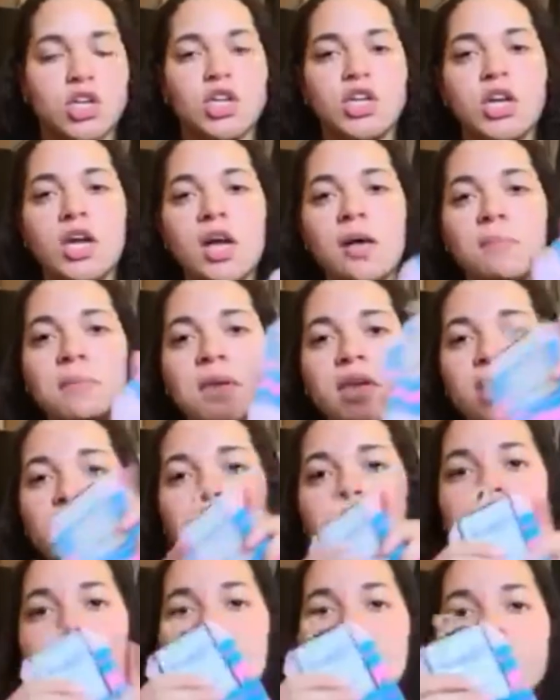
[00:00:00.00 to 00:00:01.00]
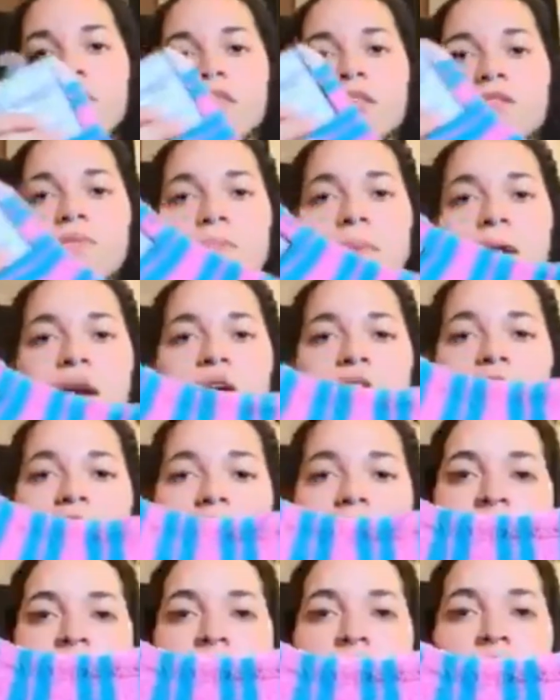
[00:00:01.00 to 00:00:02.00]
she got me this pair
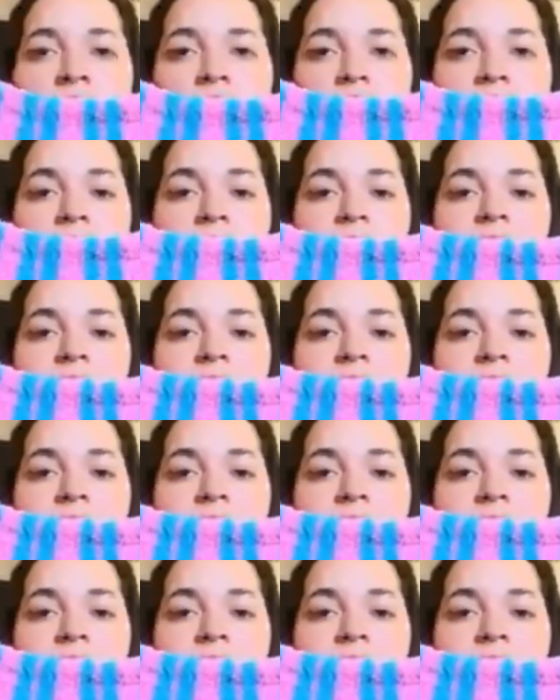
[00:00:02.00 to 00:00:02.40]
of